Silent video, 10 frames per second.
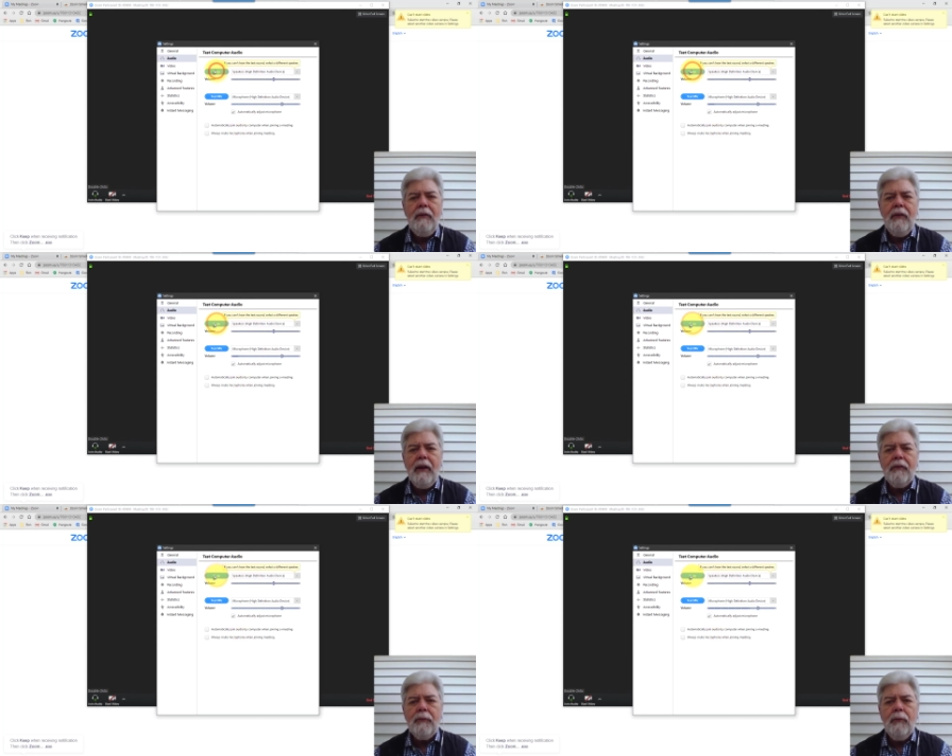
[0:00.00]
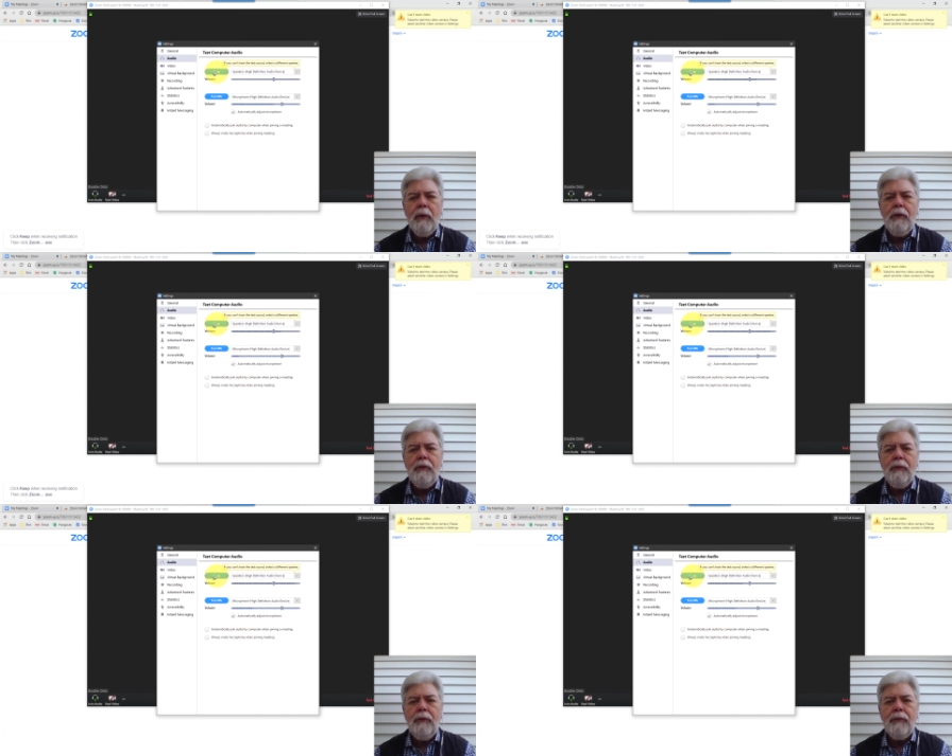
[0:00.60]
Test 1
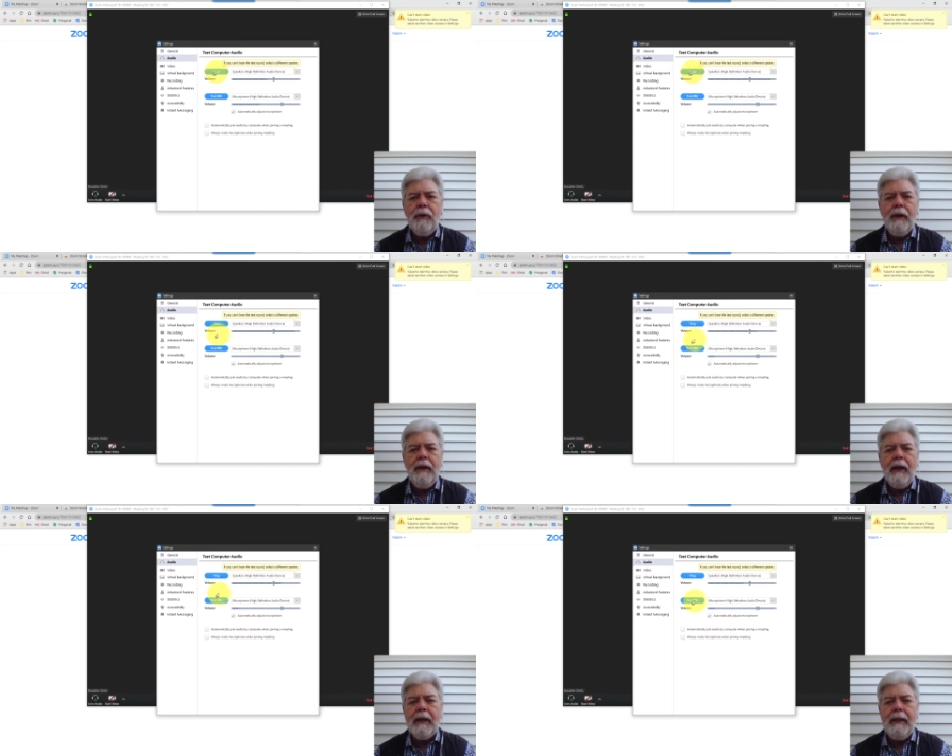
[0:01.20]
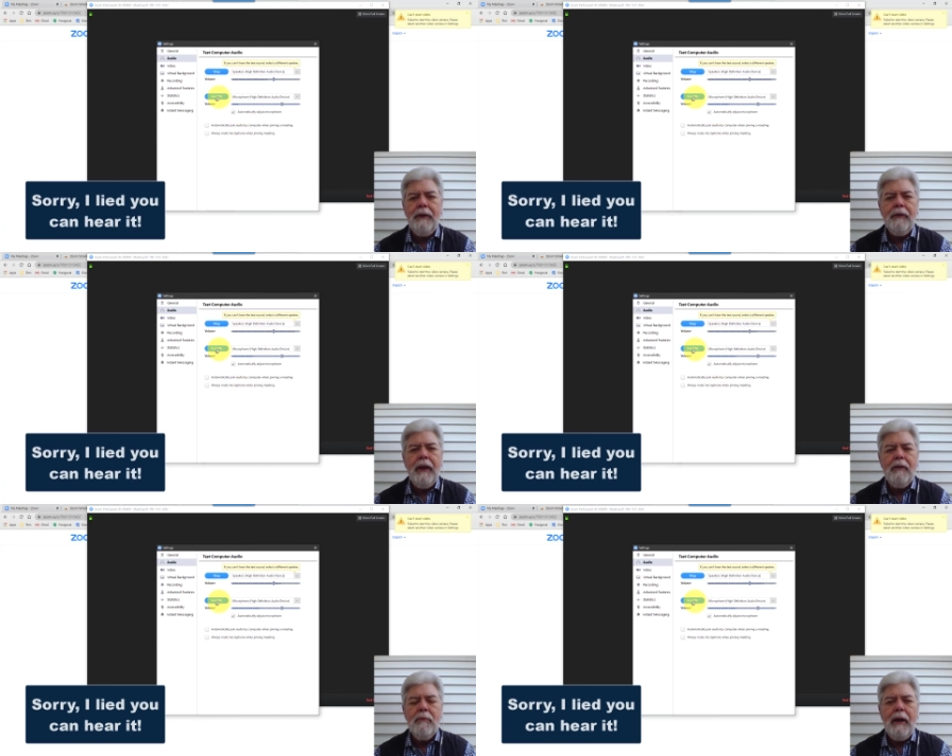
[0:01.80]
2 3. I can hear
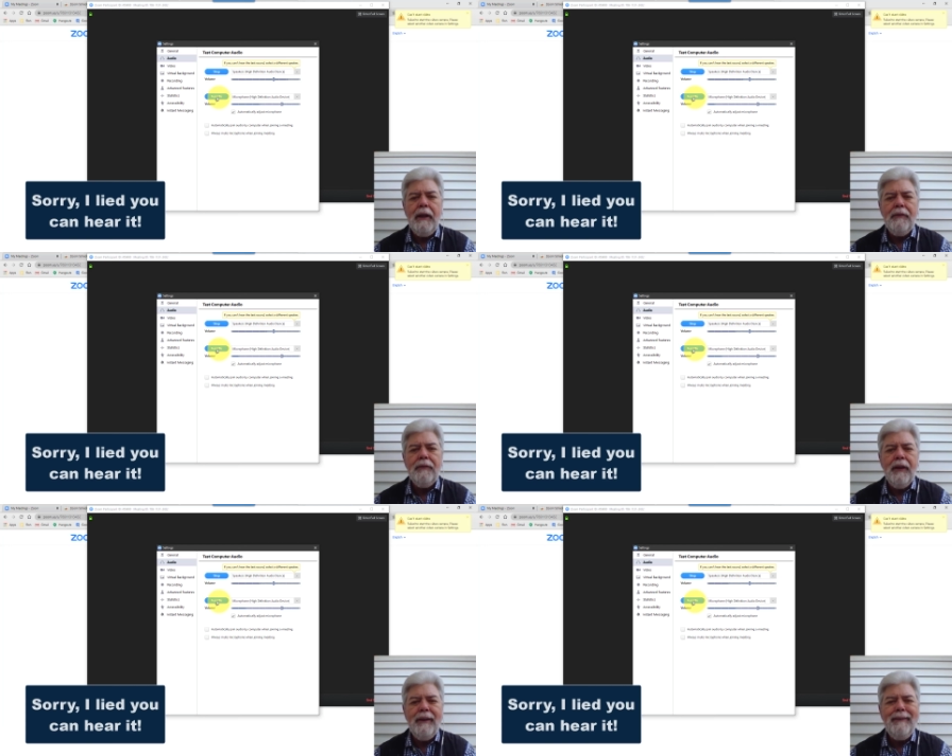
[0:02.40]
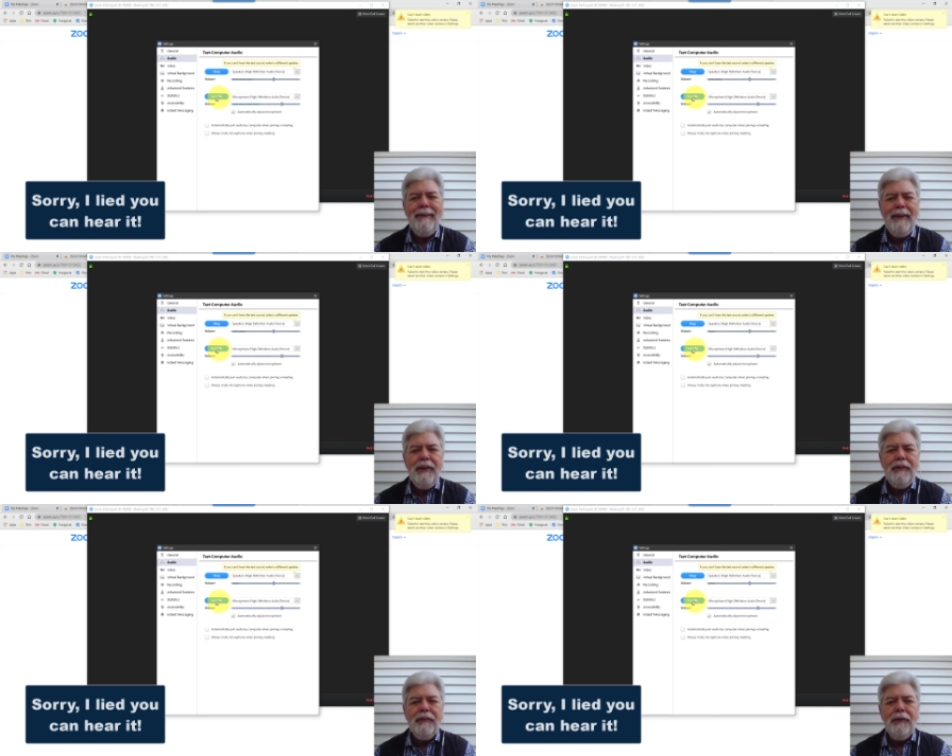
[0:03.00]
that in my headset.
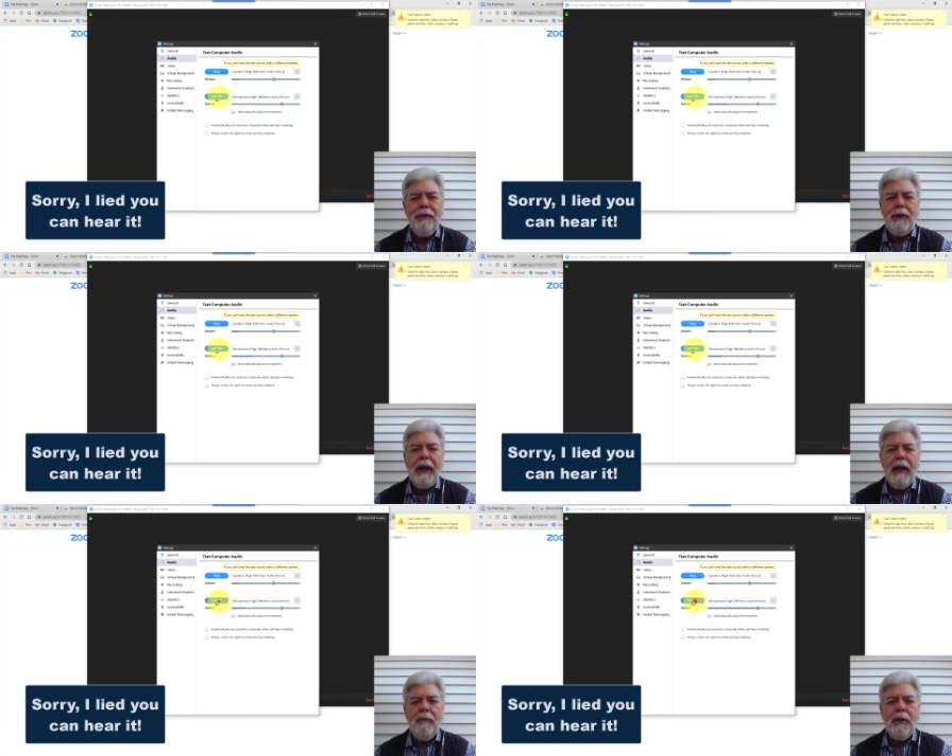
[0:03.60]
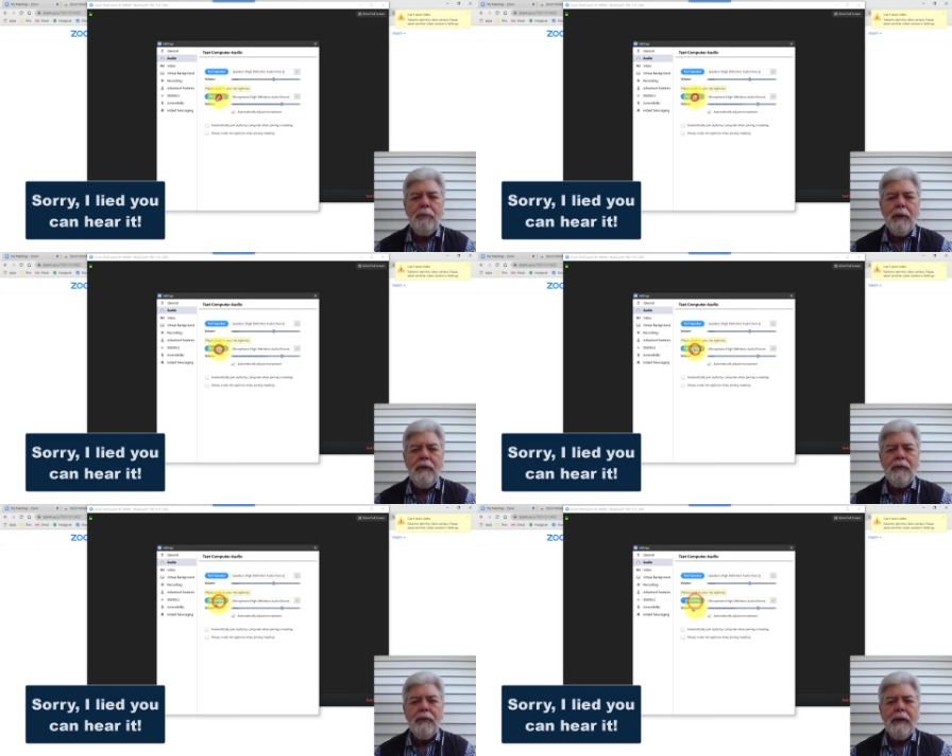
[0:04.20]
So you can't, but it
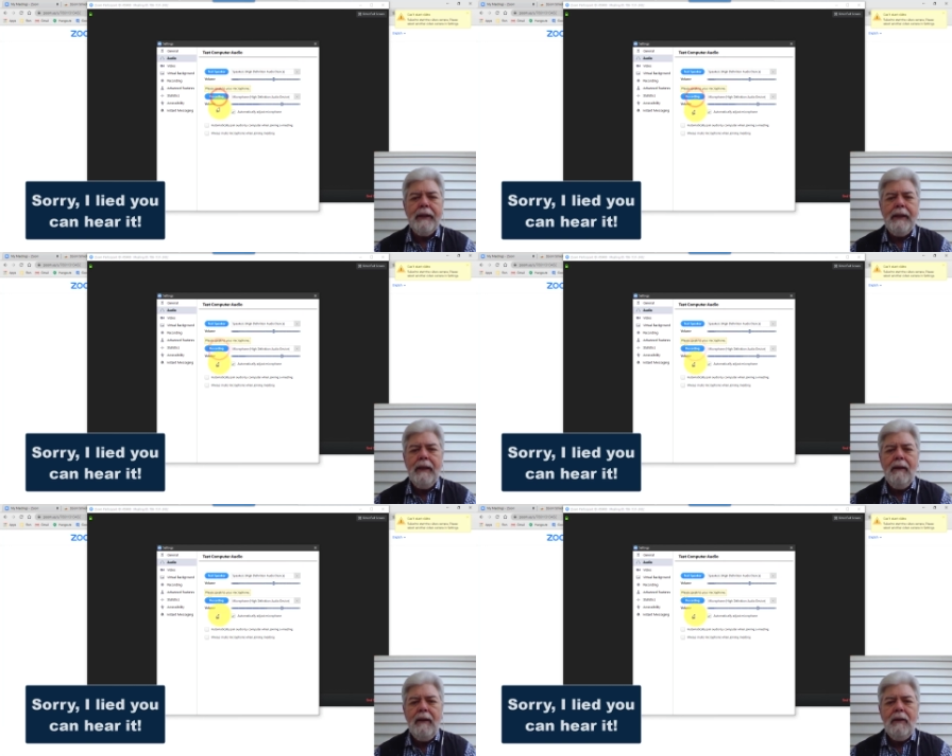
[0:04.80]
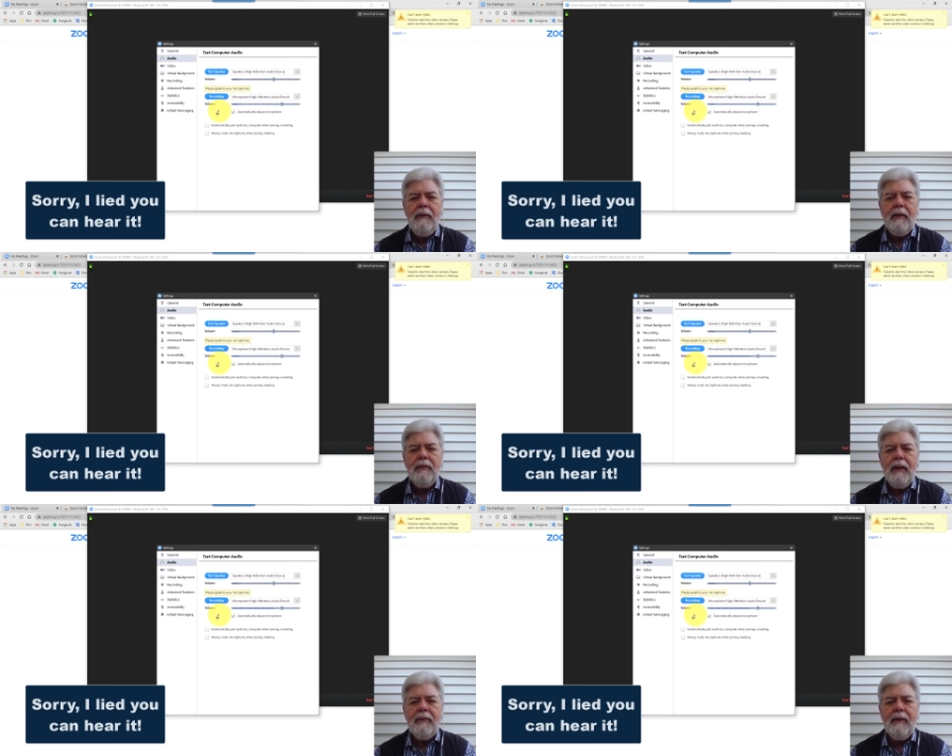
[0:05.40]
plays a little ditty. Test,
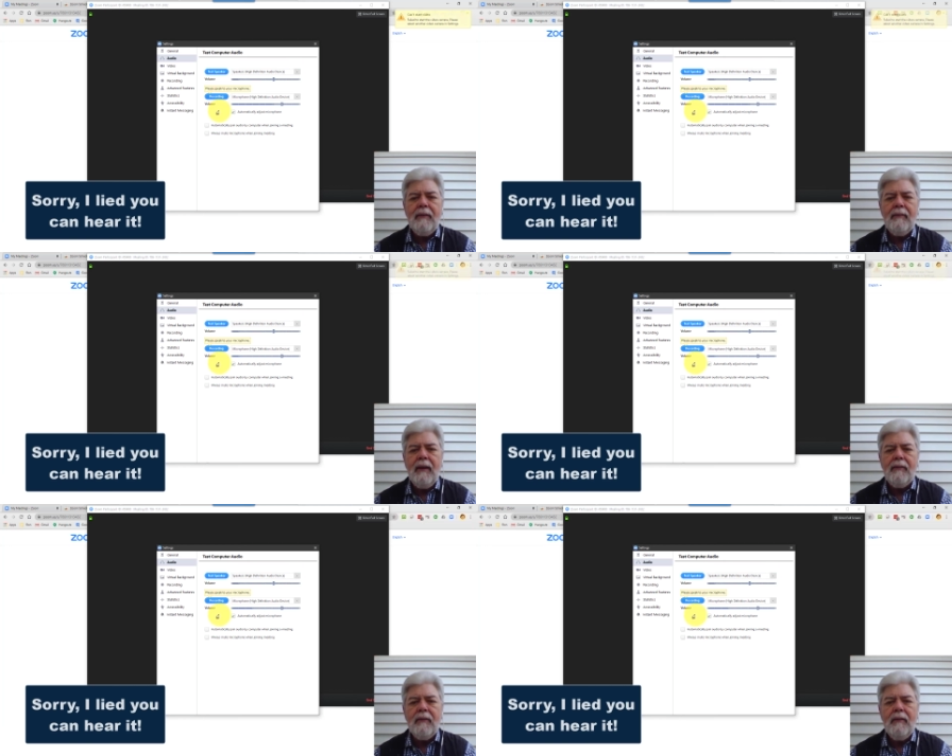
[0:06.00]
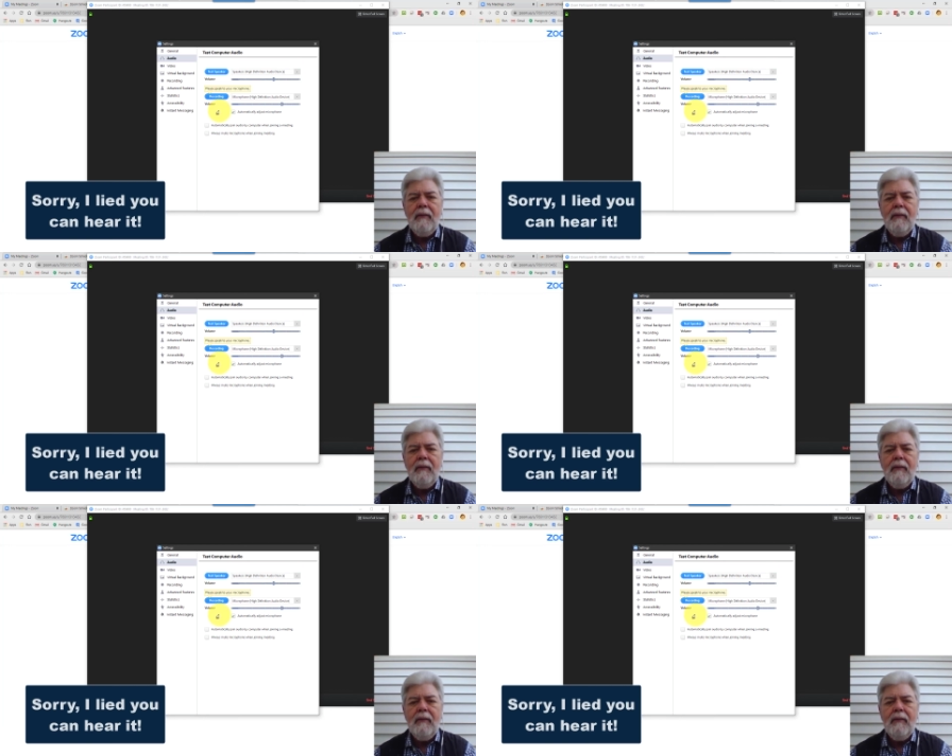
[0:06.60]
test, test, test.